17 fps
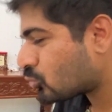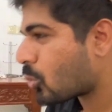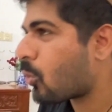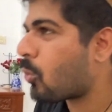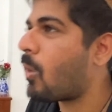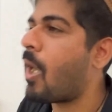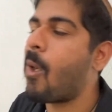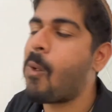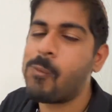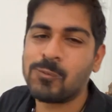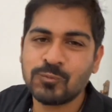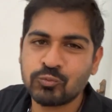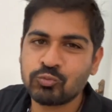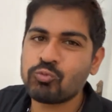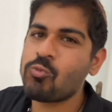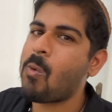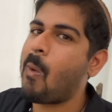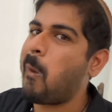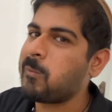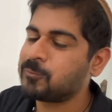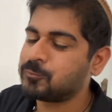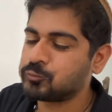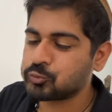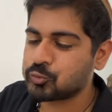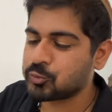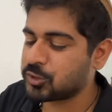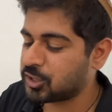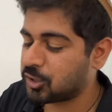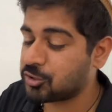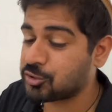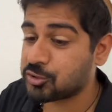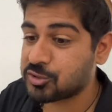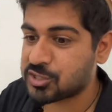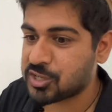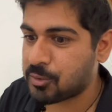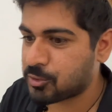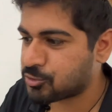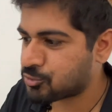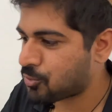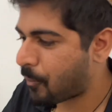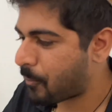Wow. Really good tuna sandwich.